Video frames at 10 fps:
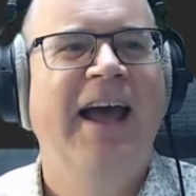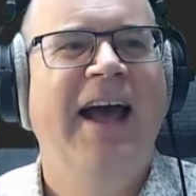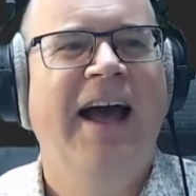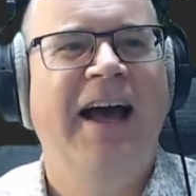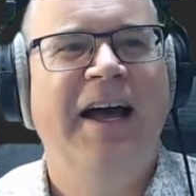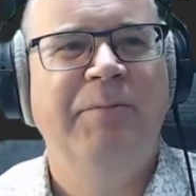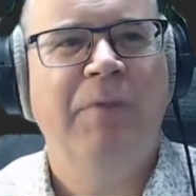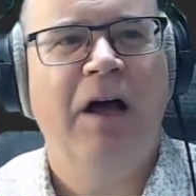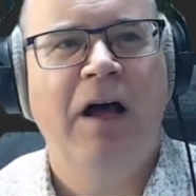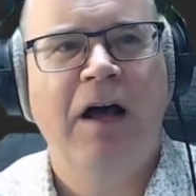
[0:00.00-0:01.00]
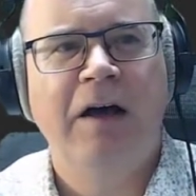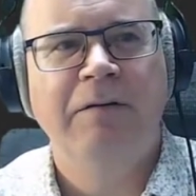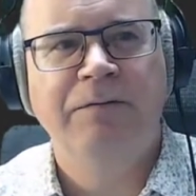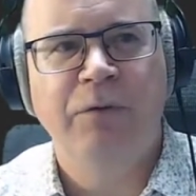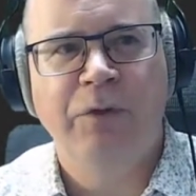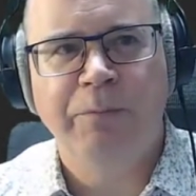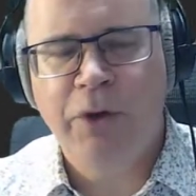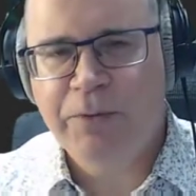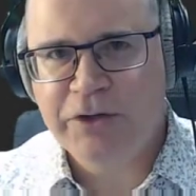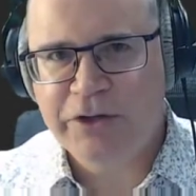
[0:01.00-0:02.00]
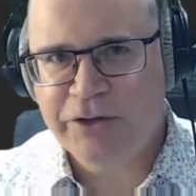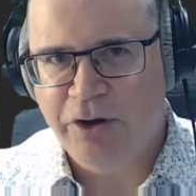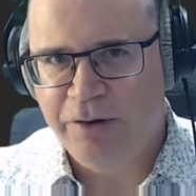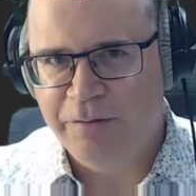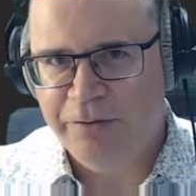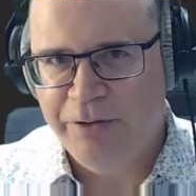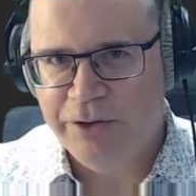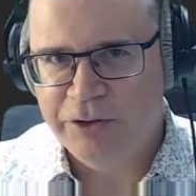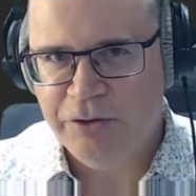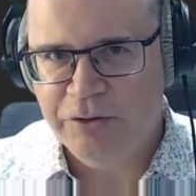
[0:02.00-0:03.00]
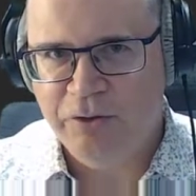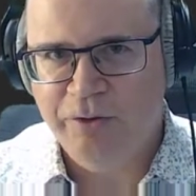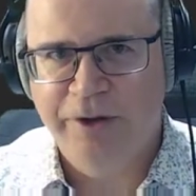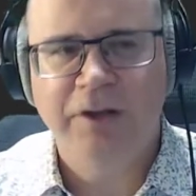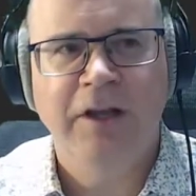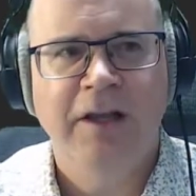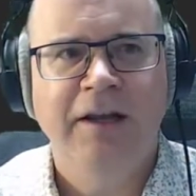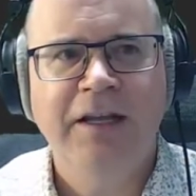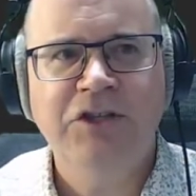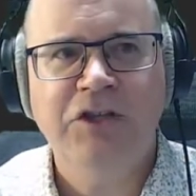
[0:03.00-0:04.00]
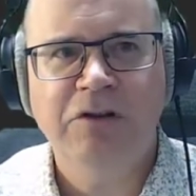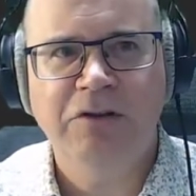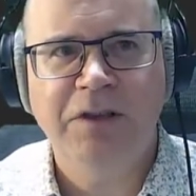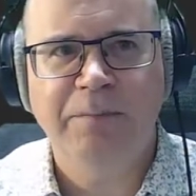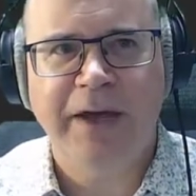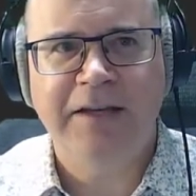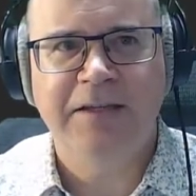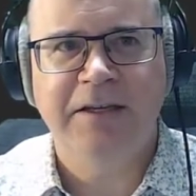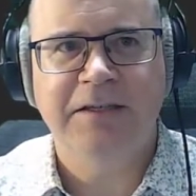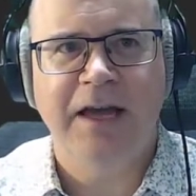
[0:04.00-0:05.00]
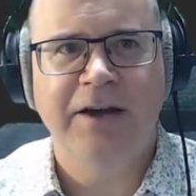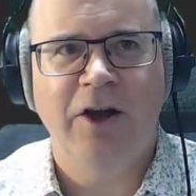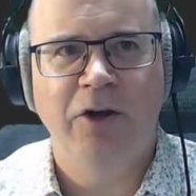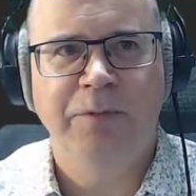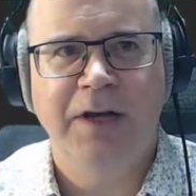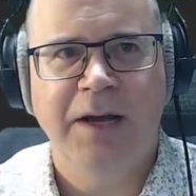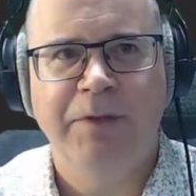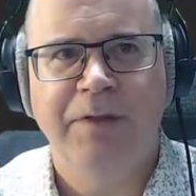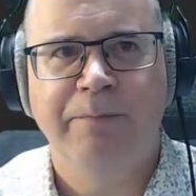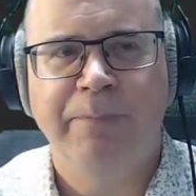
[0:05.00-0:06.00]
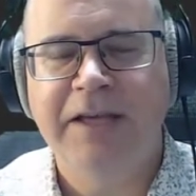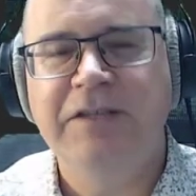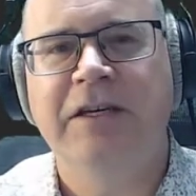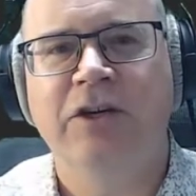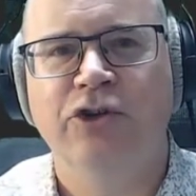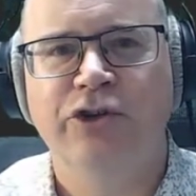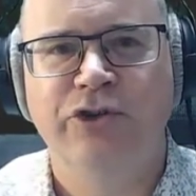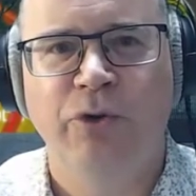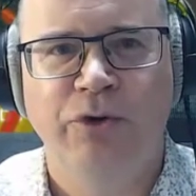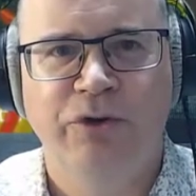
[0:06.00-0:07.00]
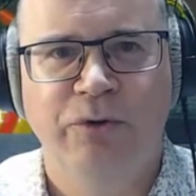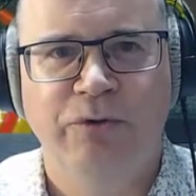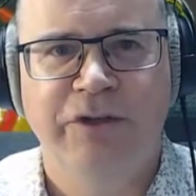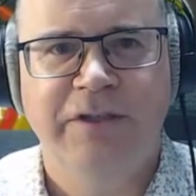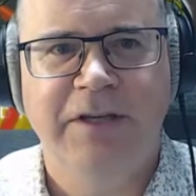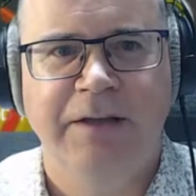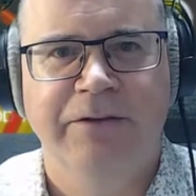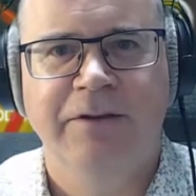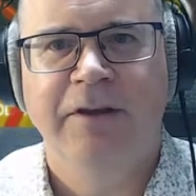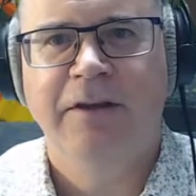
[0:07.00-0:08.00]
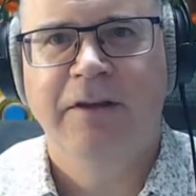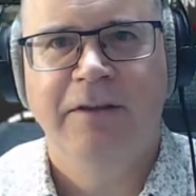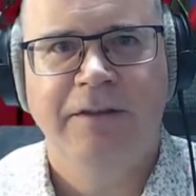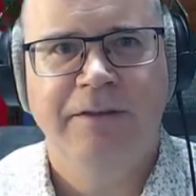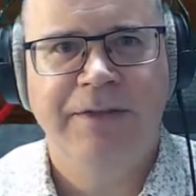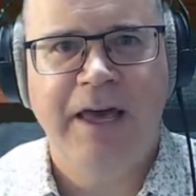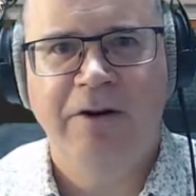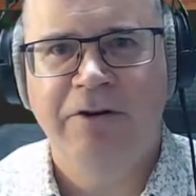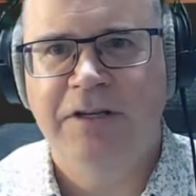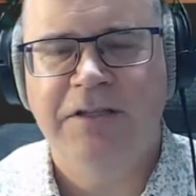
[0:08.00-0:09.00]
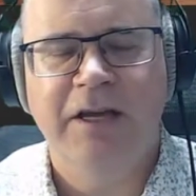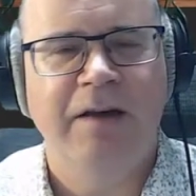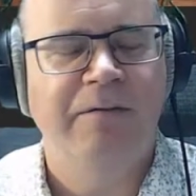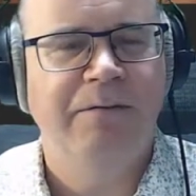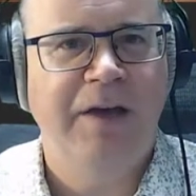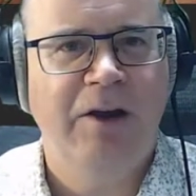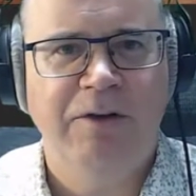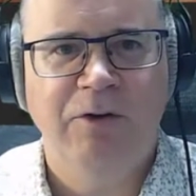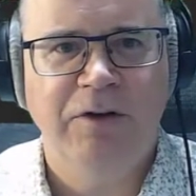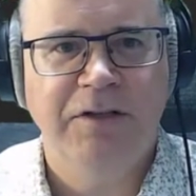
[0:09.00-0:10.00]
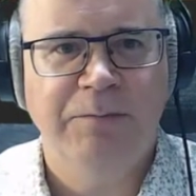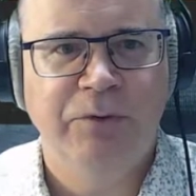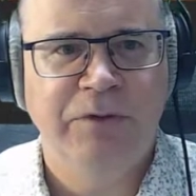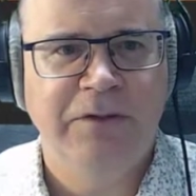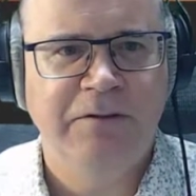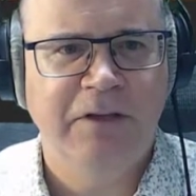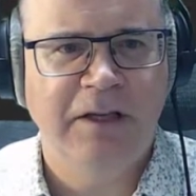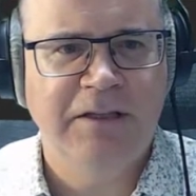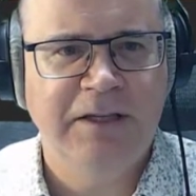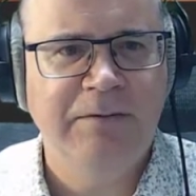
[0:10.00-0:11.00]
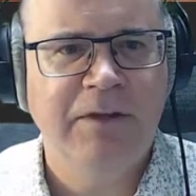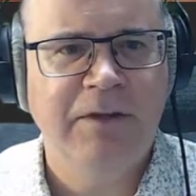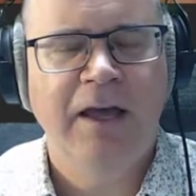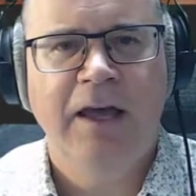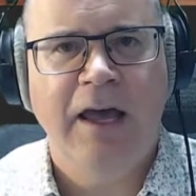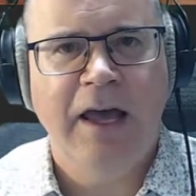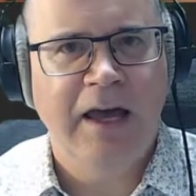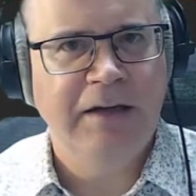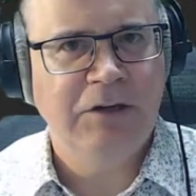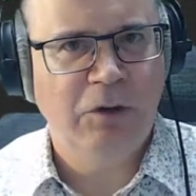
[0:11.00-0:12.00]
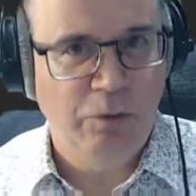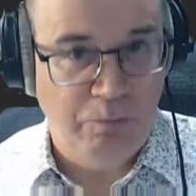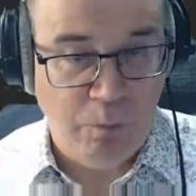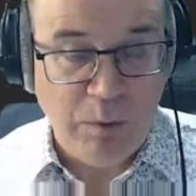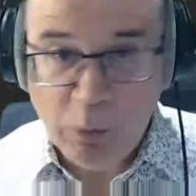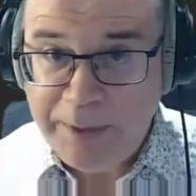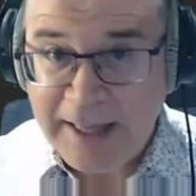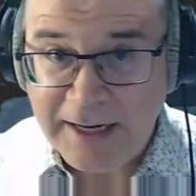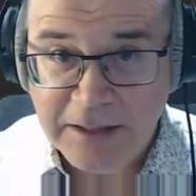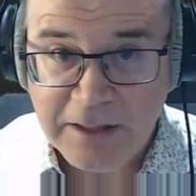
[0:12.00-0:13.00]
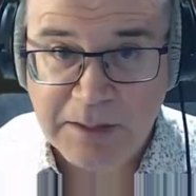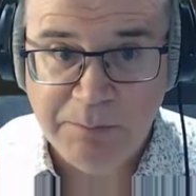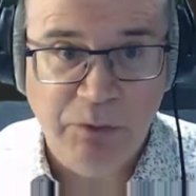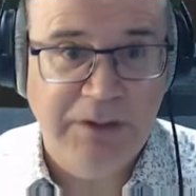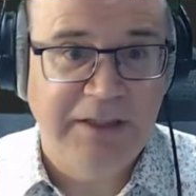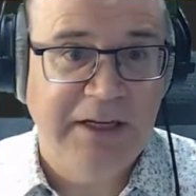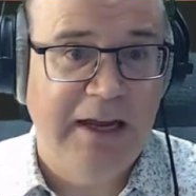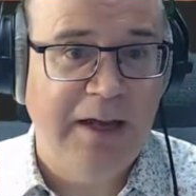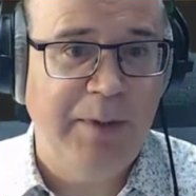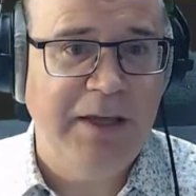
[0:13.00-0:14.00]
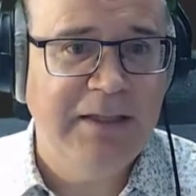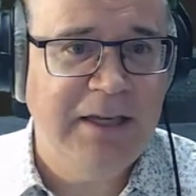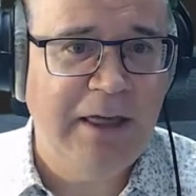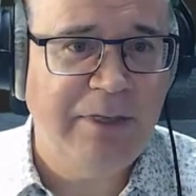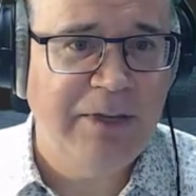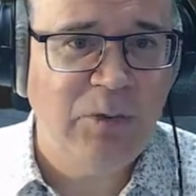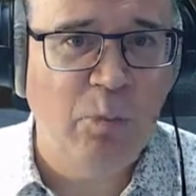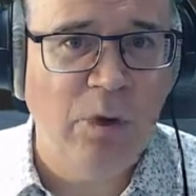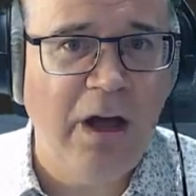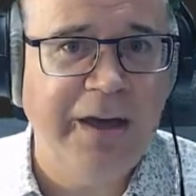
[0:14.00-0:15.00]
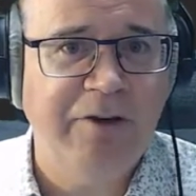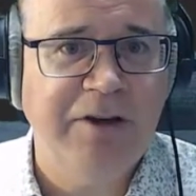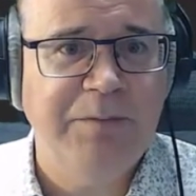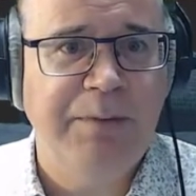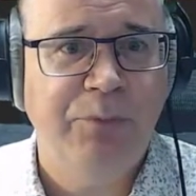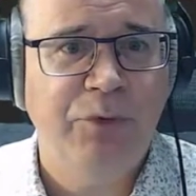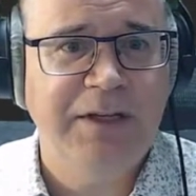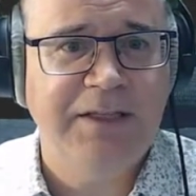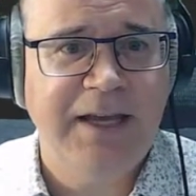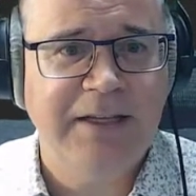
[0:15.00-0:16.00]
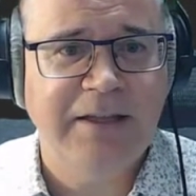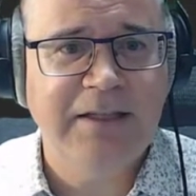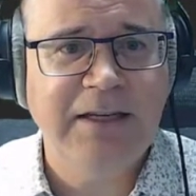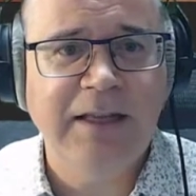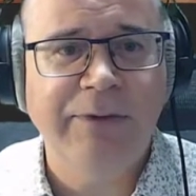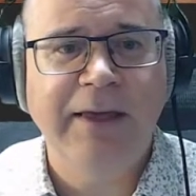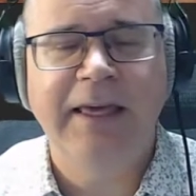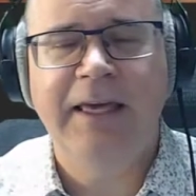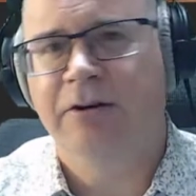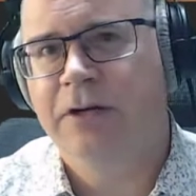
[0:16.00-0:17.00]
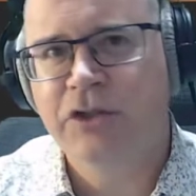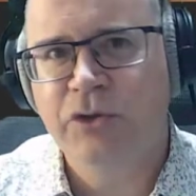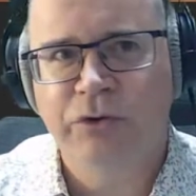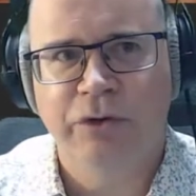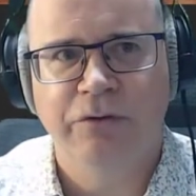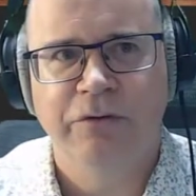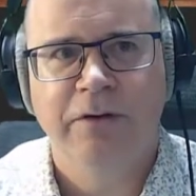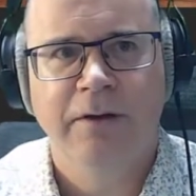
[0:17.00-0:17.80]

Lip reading: For the purposes of this tutorial, let's just look at the basics and open up the basic sawtooth synth. There it is, a very, very simple synth, and we will be getting into this in more detail later, but you can see that this wire has been preset to this little thing here, a sawtooth.